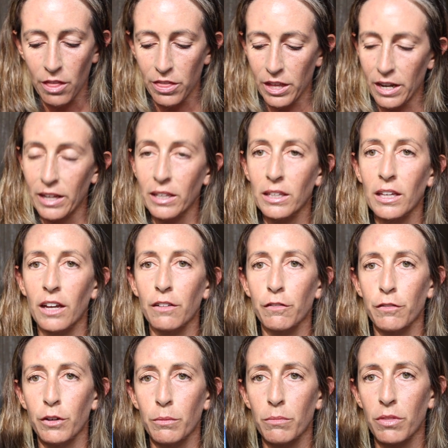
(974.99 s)
that I get
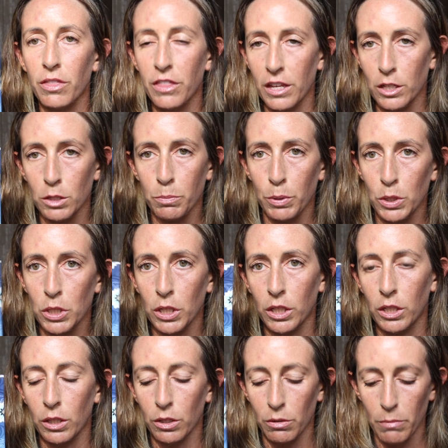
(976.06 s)
from this
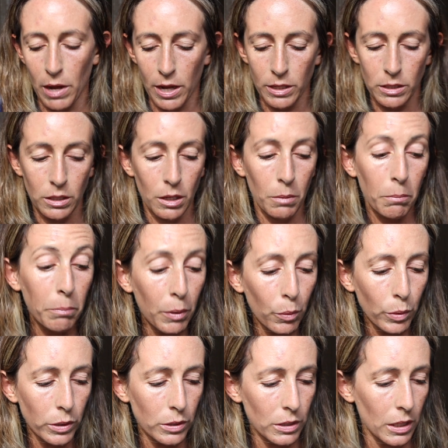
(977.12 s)
particular mask, but
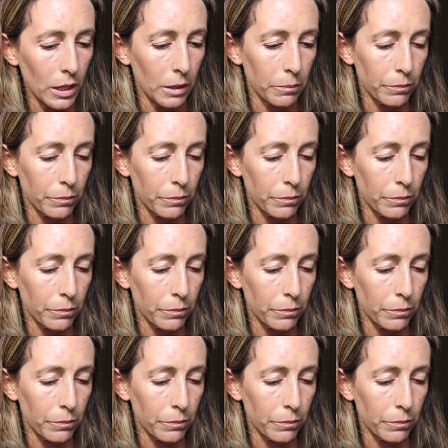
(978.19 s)
we'll see.